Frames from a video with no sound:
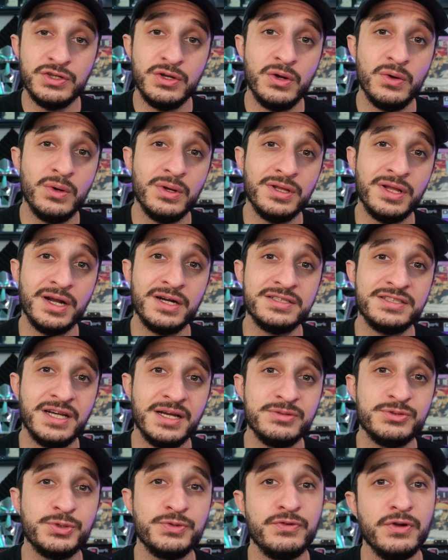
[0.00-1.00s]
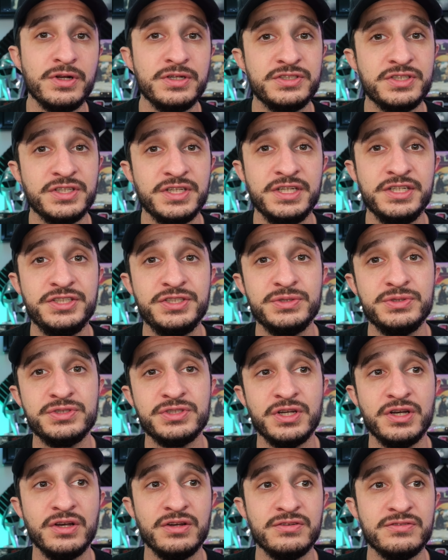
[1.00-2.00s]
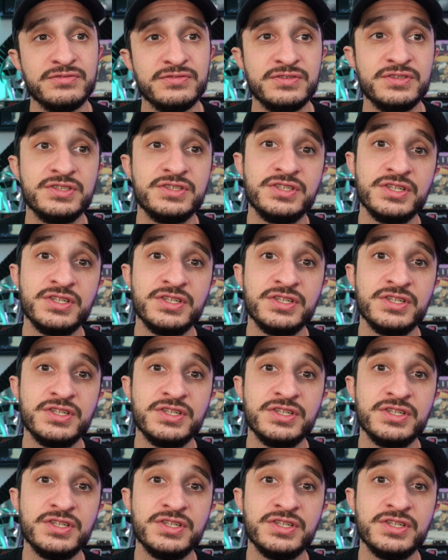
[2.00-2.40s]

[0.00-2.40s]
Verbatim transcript: So a lot of times we run into the issues of